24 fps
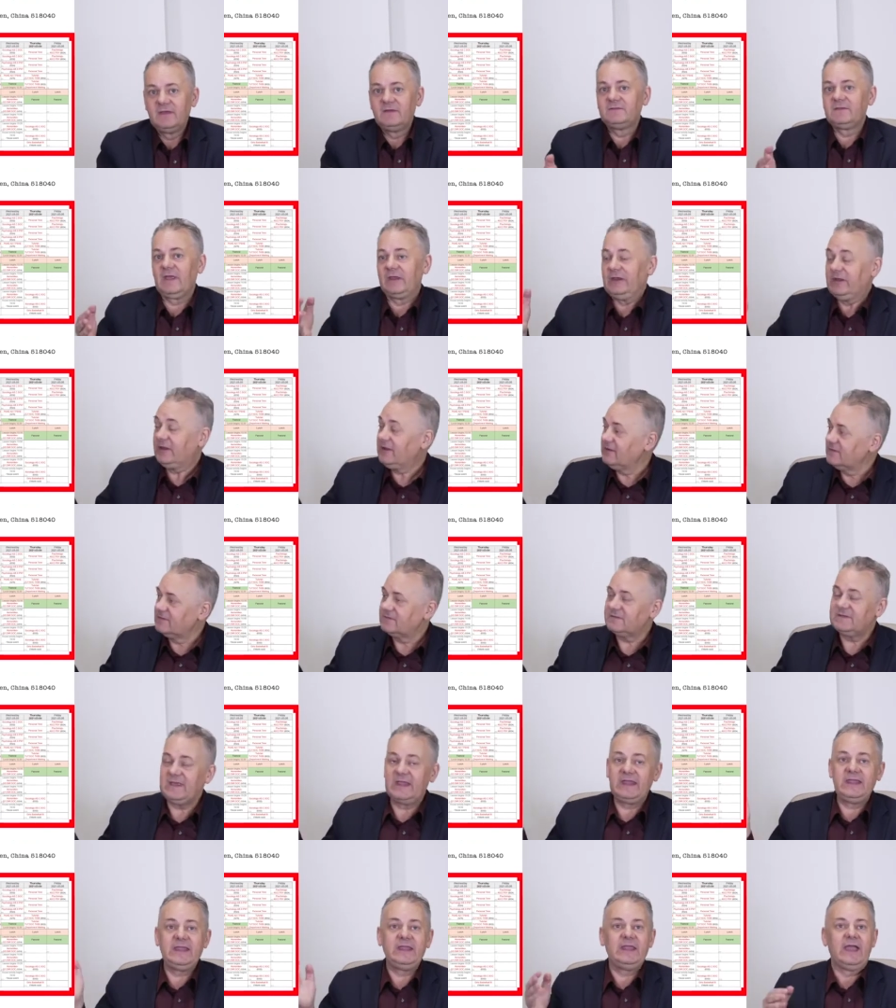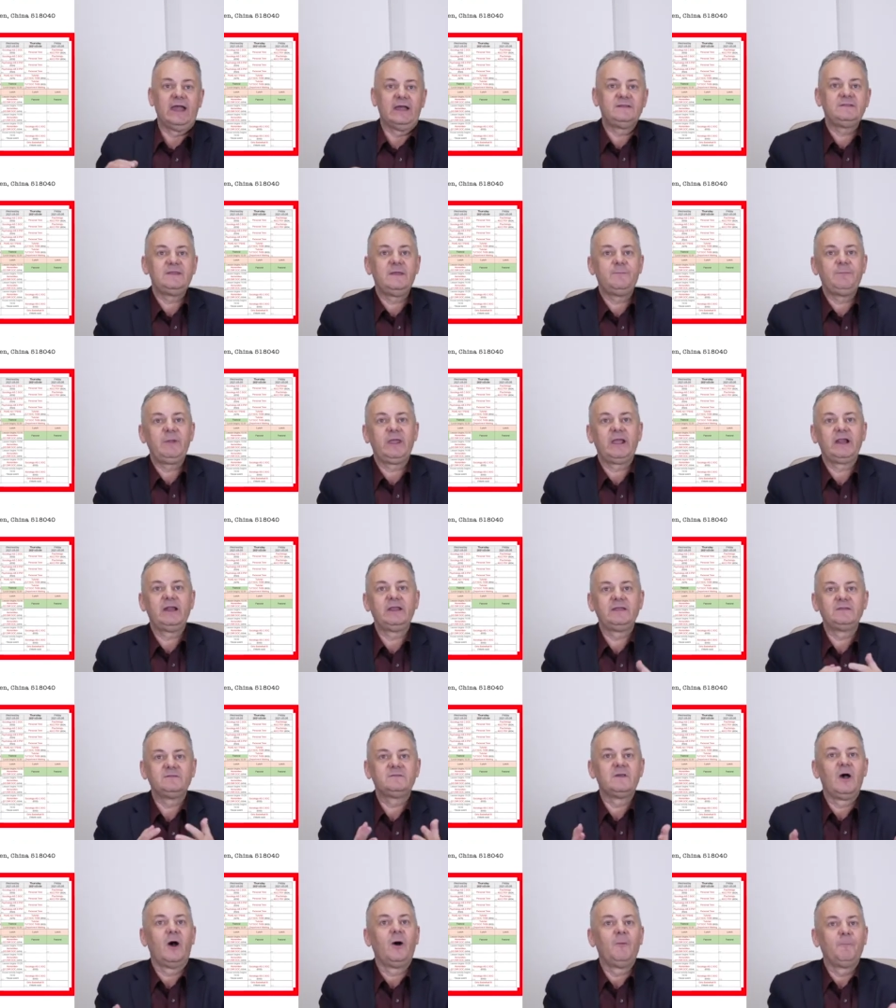So you can see a typical
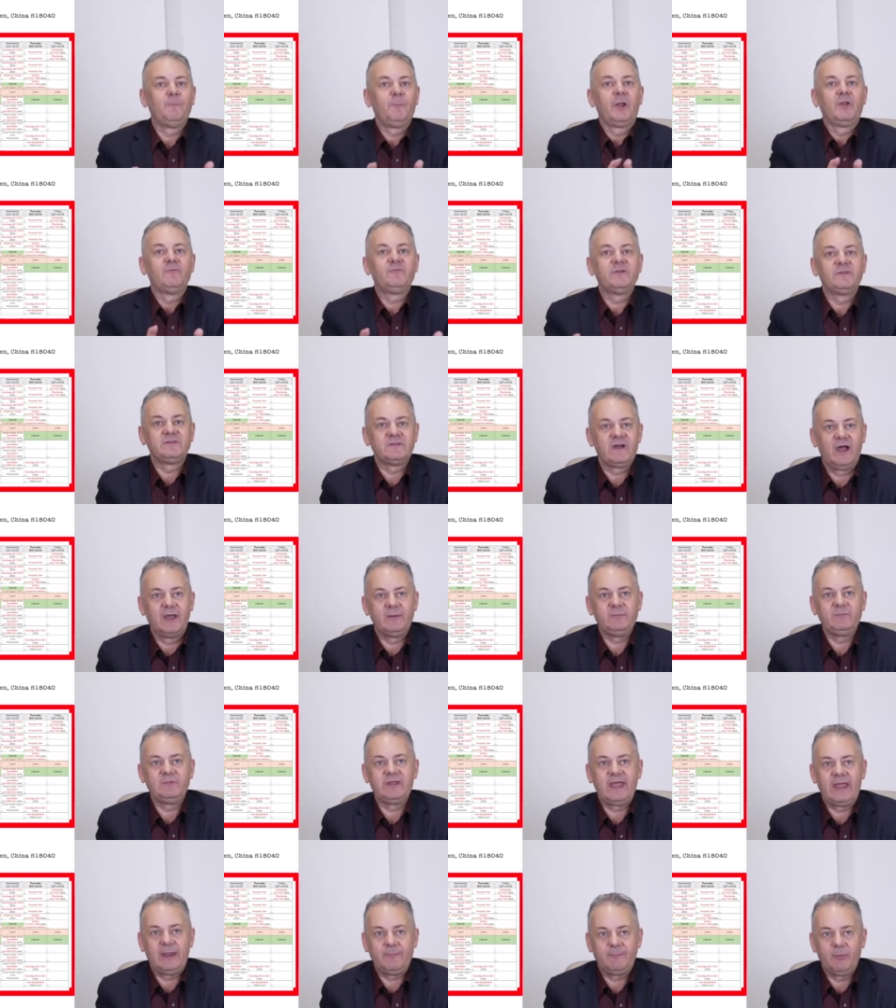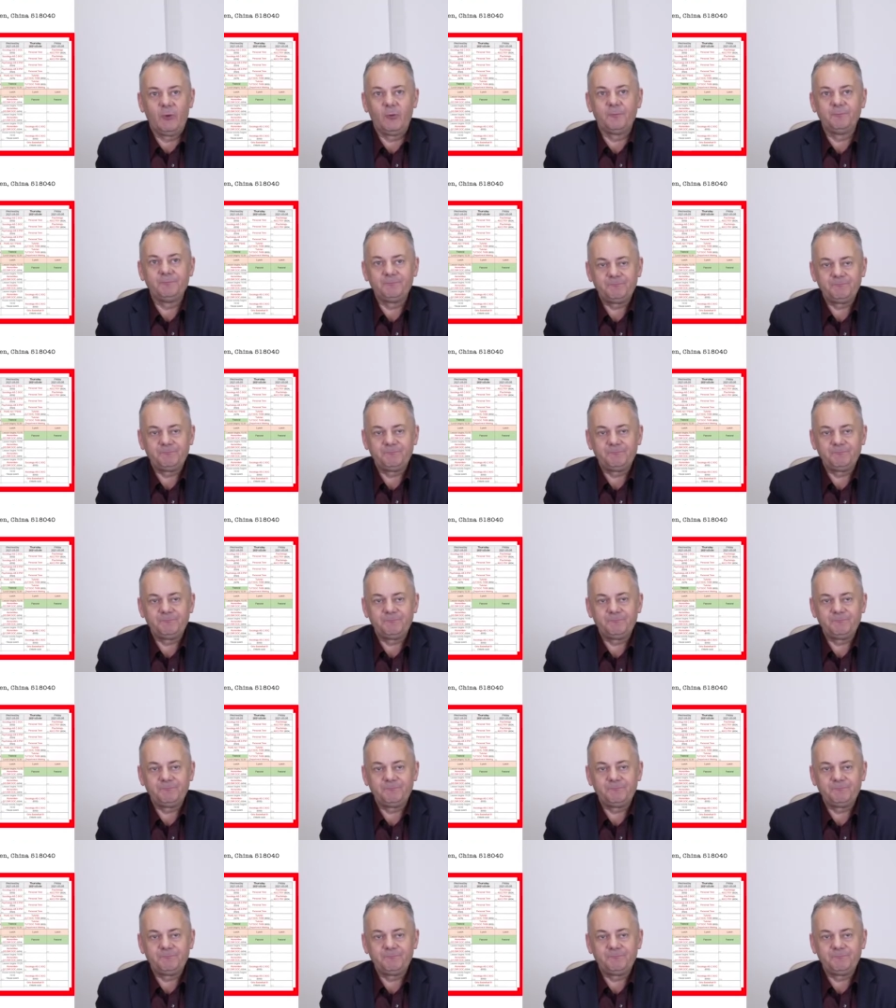example of a timetable.